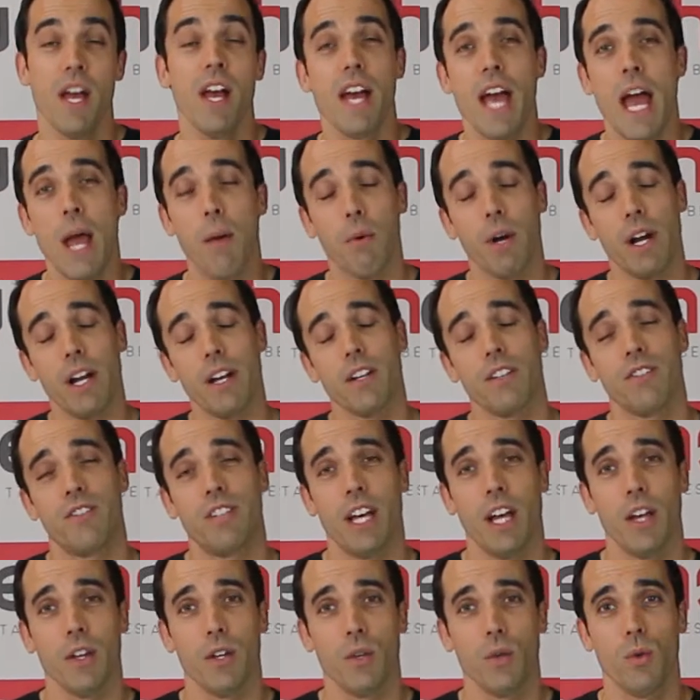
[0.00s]
And we're here to
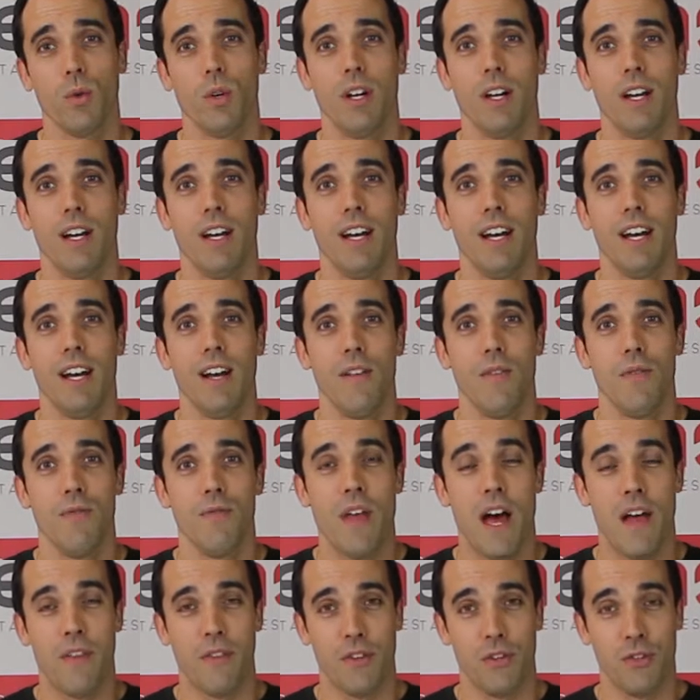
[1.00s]
tell you
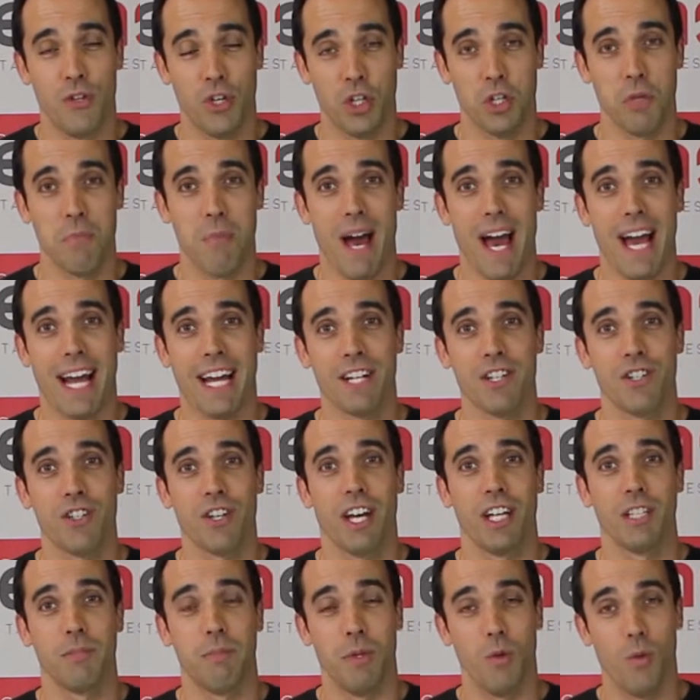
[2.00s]
that the utility package
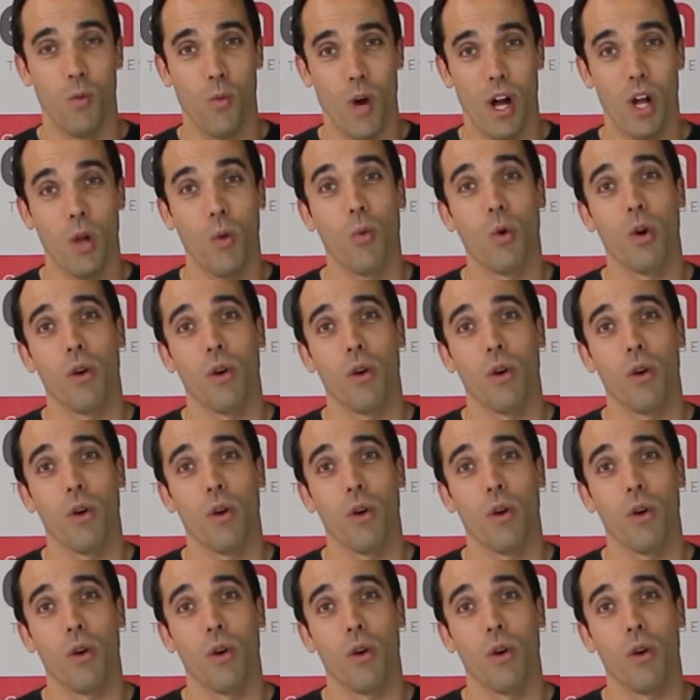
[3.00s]
has been well